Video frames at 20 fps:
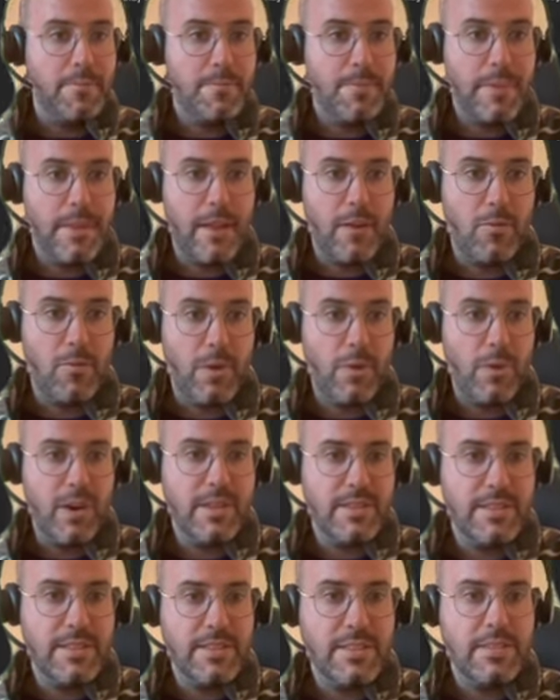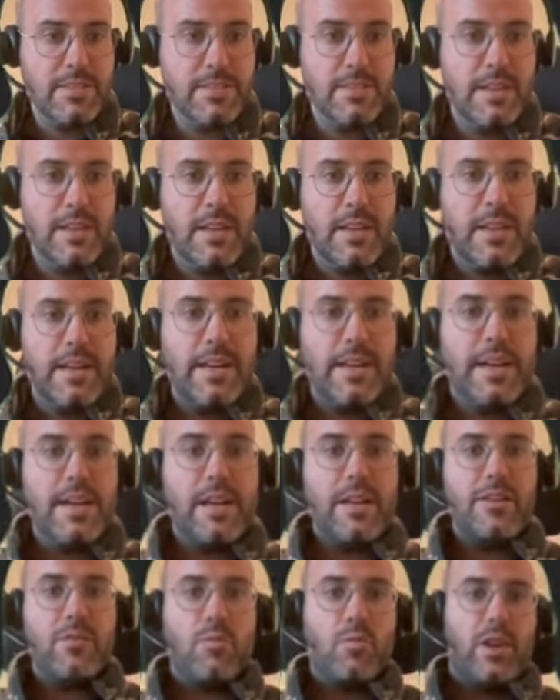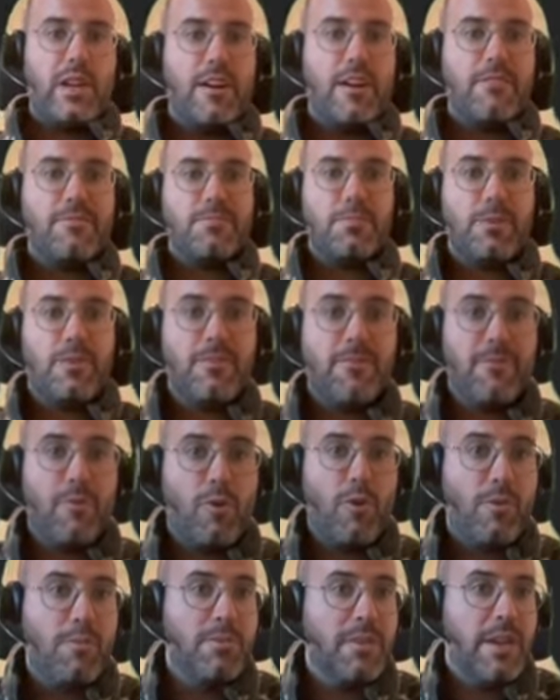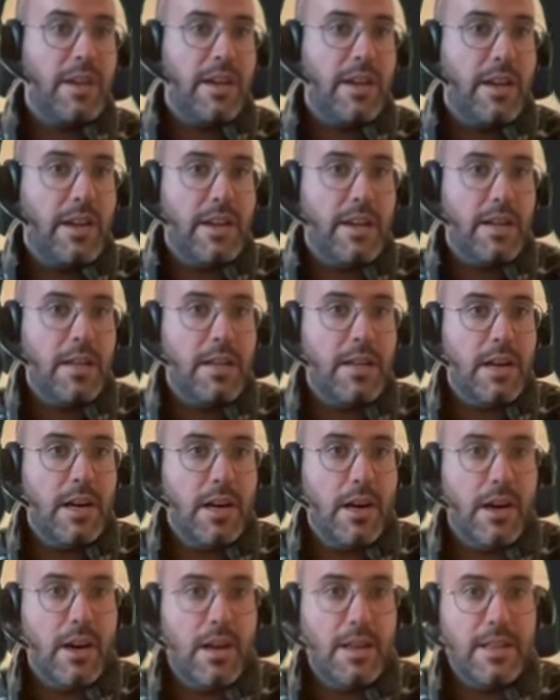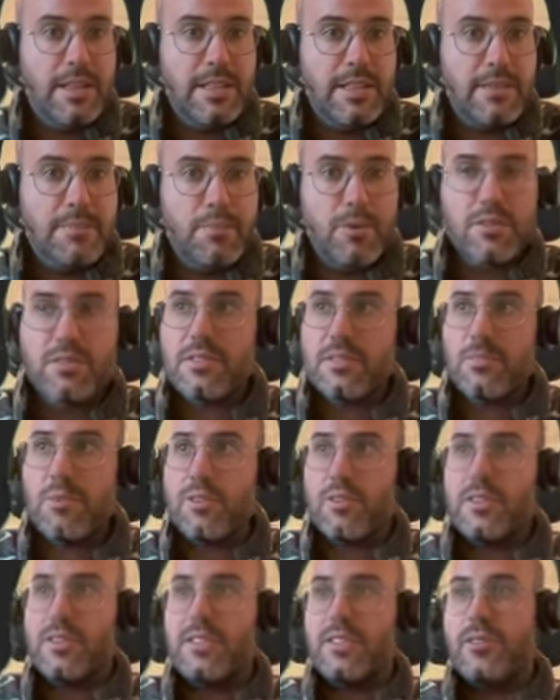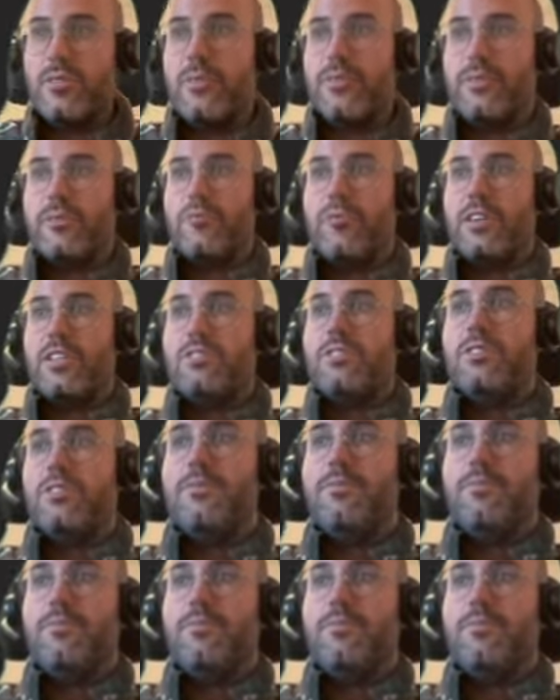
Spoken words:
Then we run this, and we have performed a multiple linear regression.